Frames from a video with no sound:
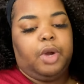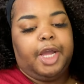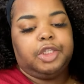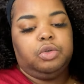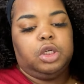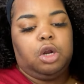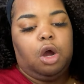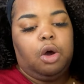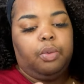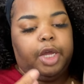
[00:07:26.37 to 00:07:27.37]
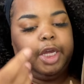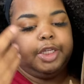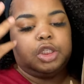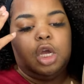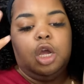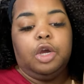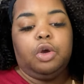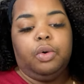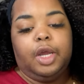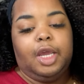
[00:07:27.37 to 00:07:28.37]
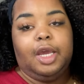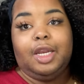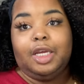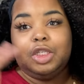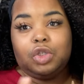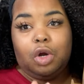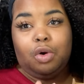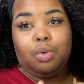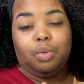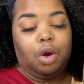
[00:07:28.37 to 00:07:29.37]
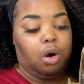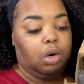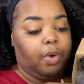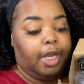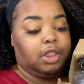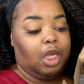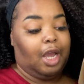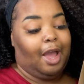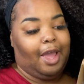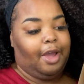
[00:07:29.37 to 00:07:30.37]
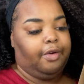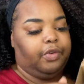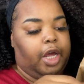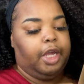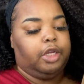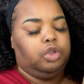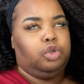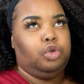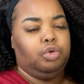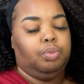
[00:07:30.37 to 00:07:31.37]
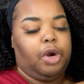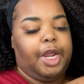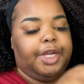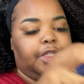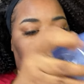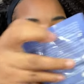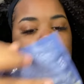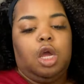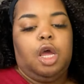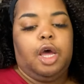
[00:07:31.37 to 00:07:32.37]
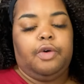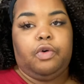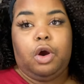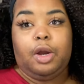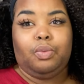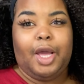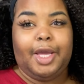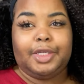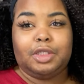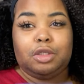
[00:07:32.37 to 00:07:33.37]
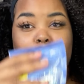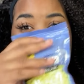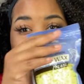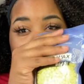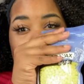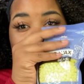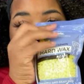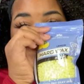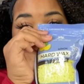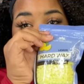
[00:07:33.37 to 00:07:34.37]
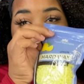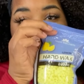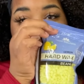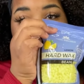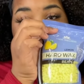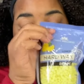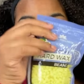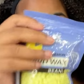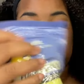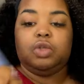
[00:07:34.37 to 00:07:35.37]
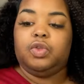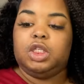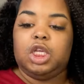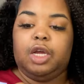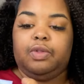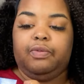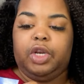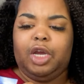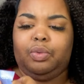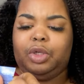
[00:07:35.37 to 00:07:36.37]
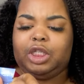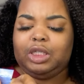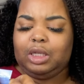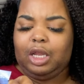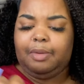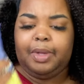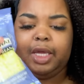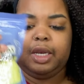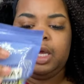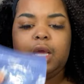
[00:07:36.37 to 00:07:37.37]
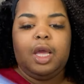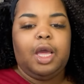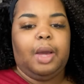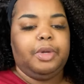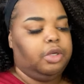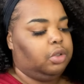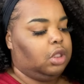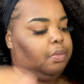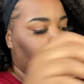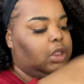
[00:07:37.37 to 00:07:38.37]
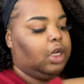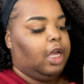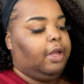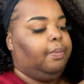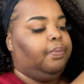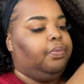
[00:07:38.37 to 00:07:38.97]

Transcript: wax, you can always go ahead and get your own hard wax. Like I have like 2 brands of hard wax. So I'm going to see how this one is just for the sake of the video. Oh, this is lemon. I'm going to use lemon today.